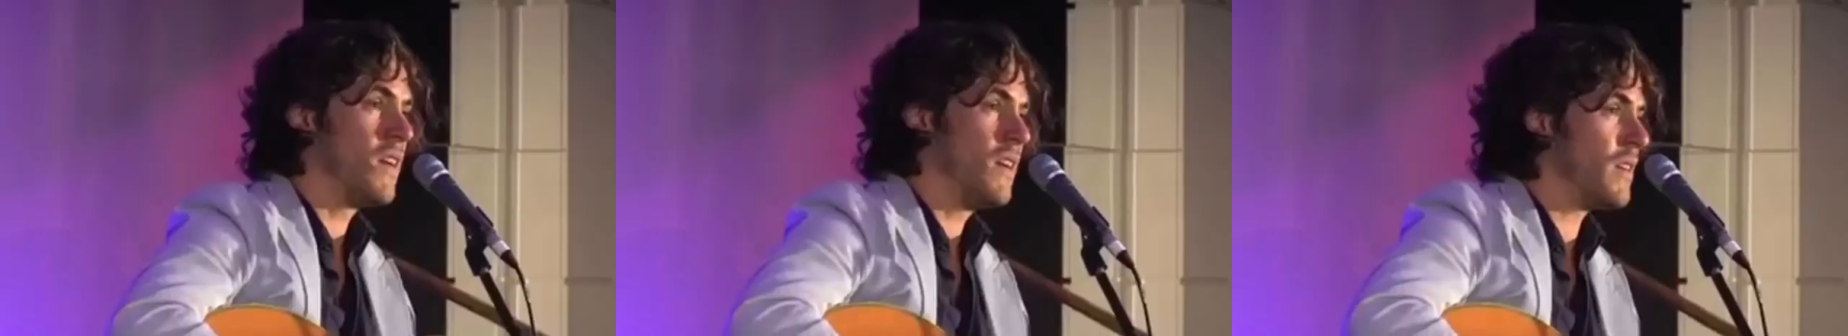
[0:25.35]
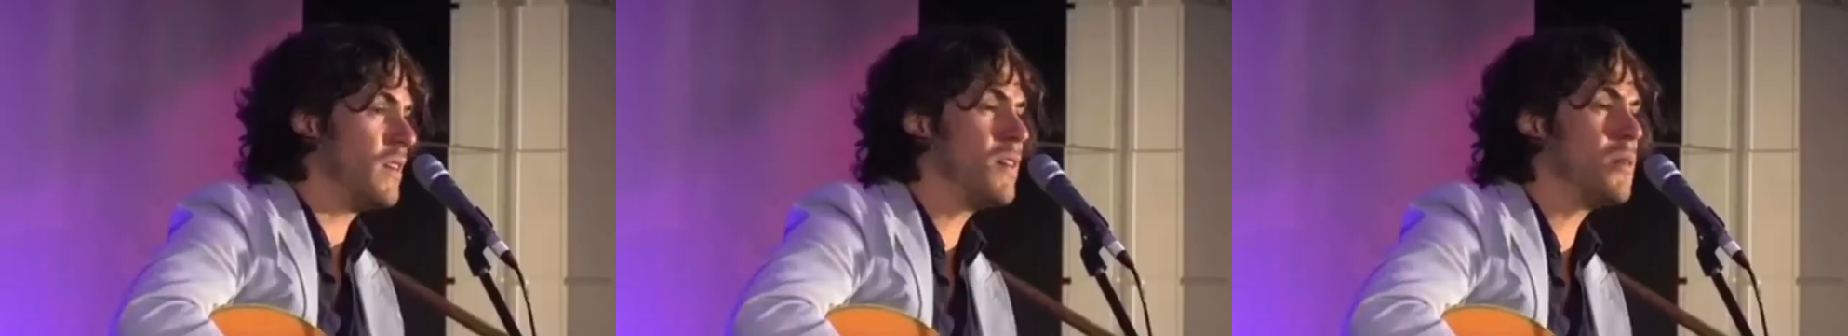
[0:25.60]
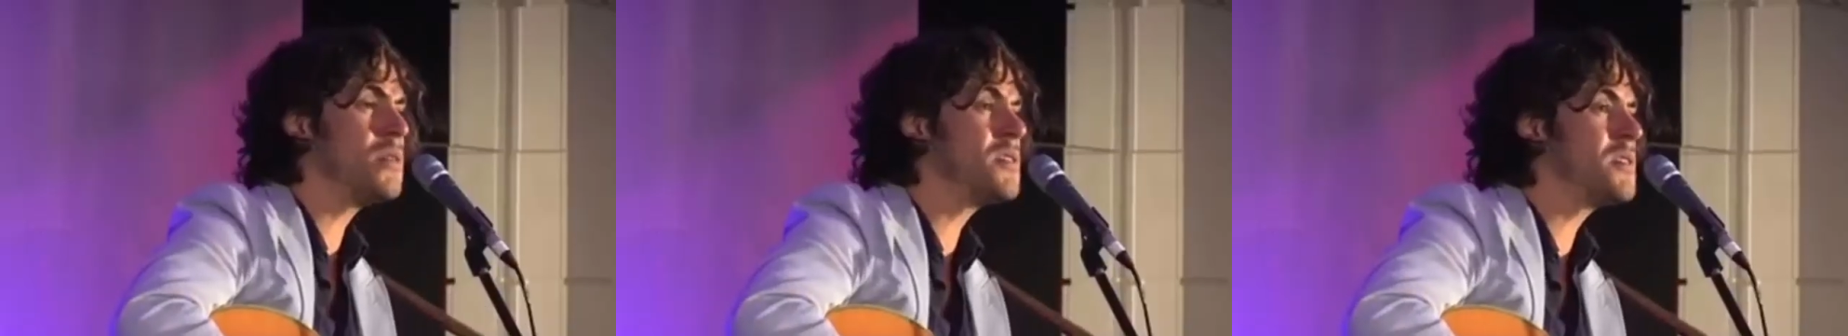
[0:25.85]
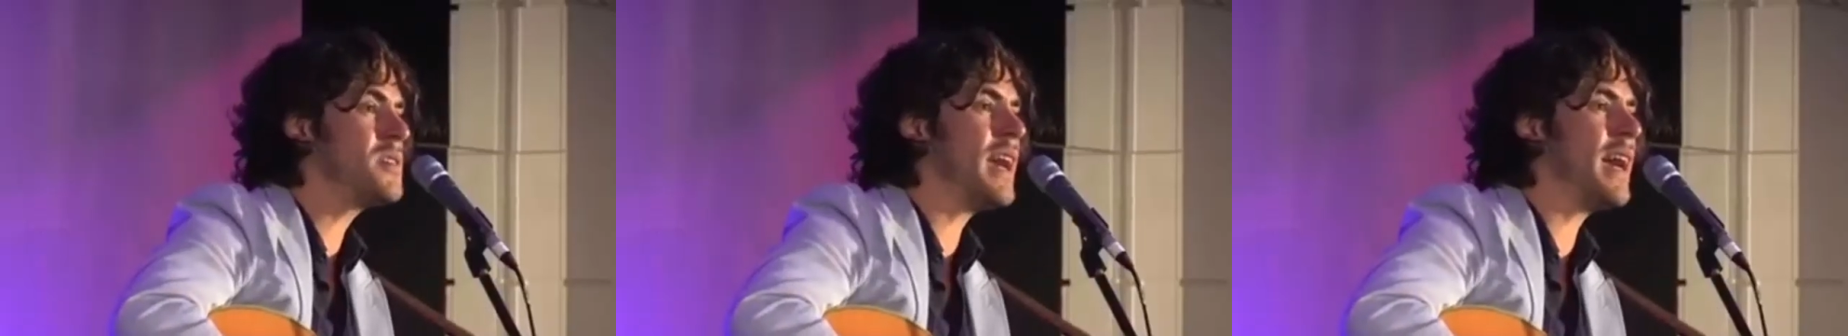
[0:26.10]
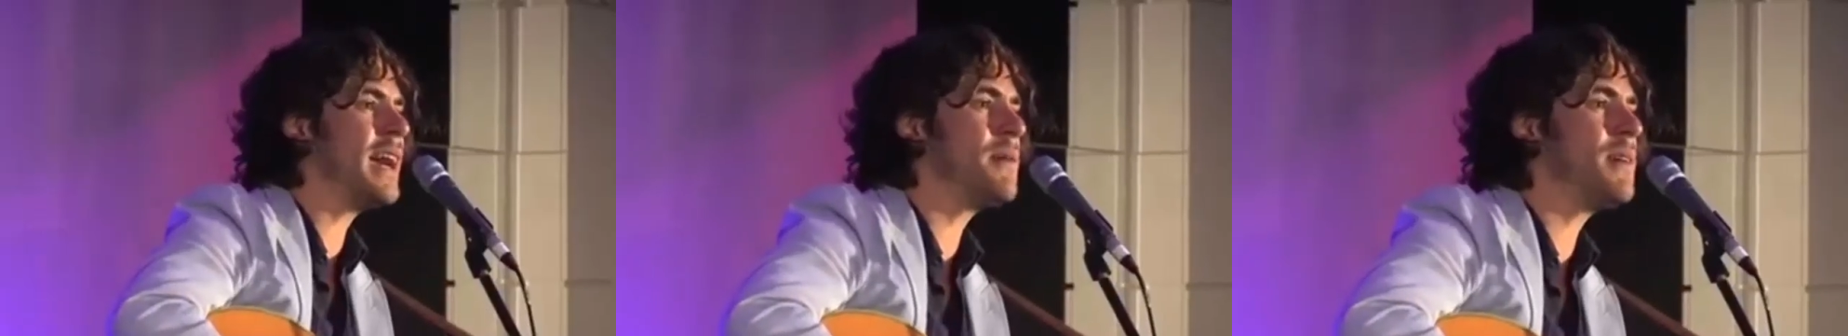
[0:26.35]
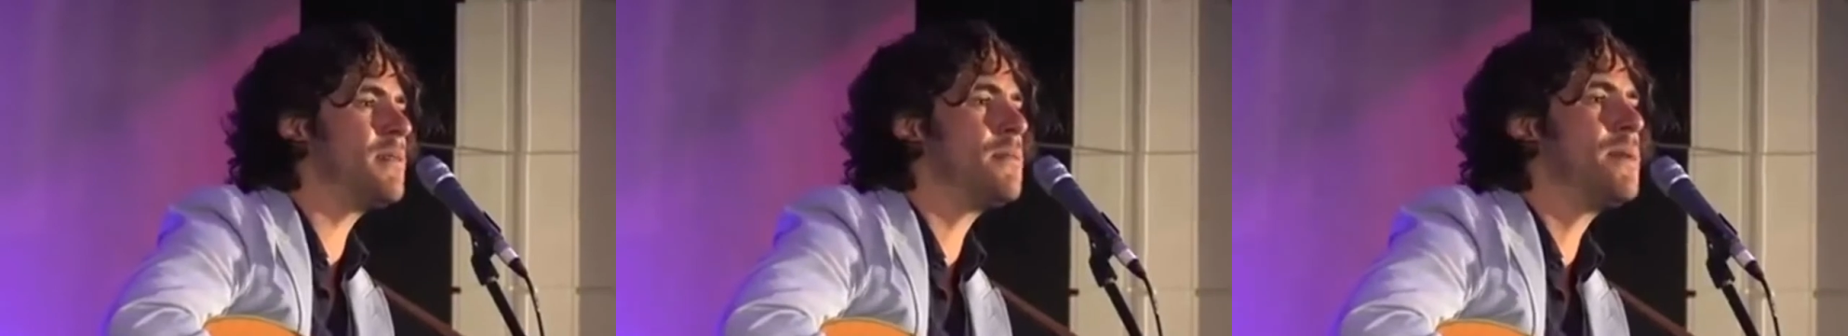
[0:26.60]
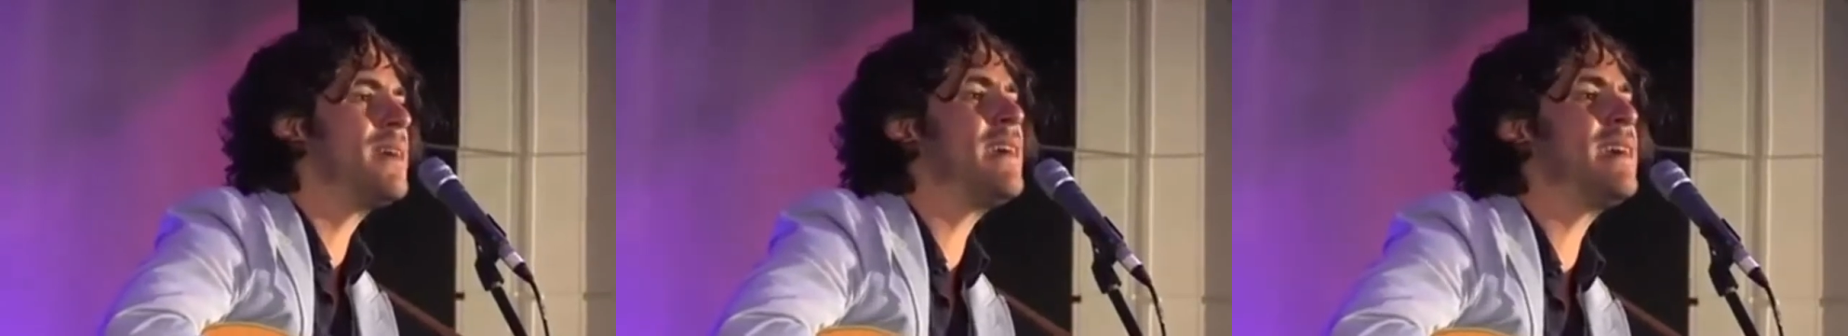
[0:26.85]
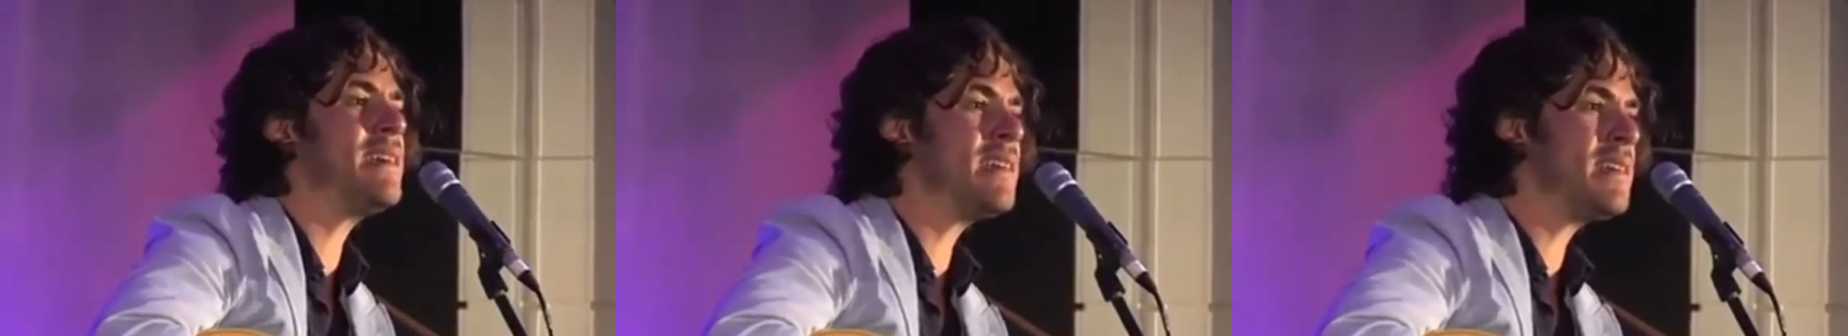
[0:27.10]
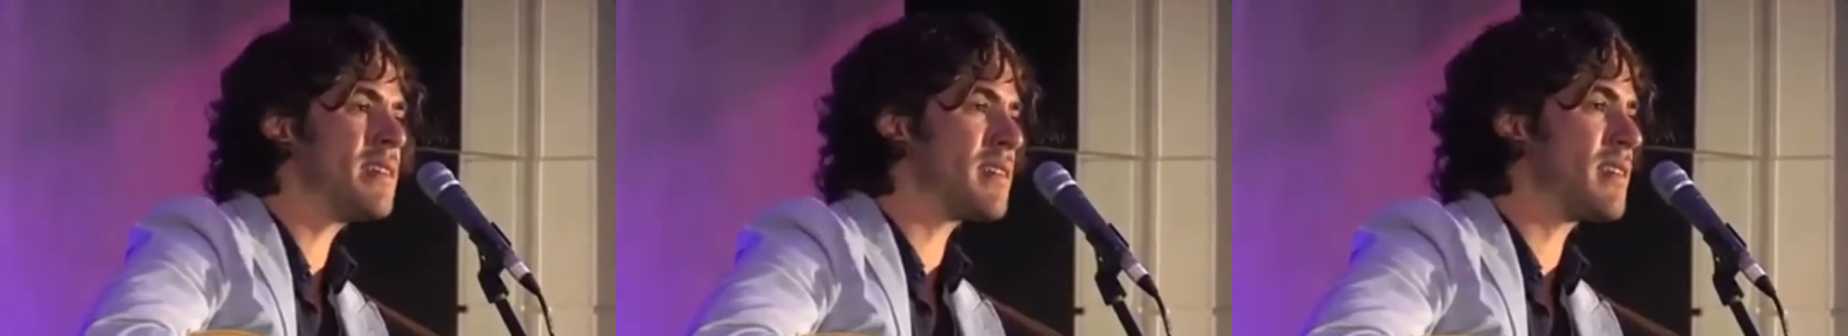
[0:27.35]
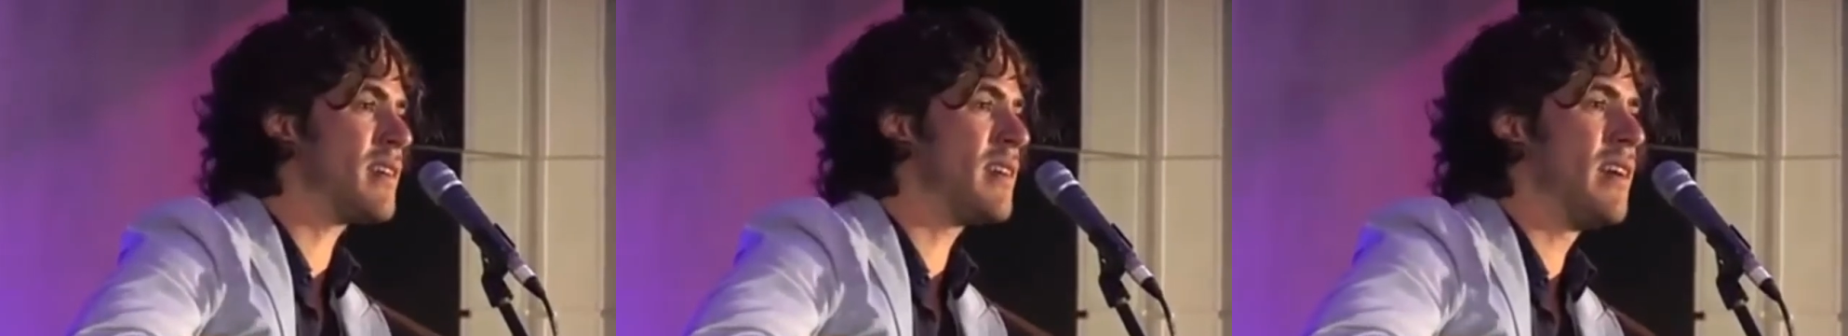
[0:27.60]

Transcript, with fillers: There was a time and place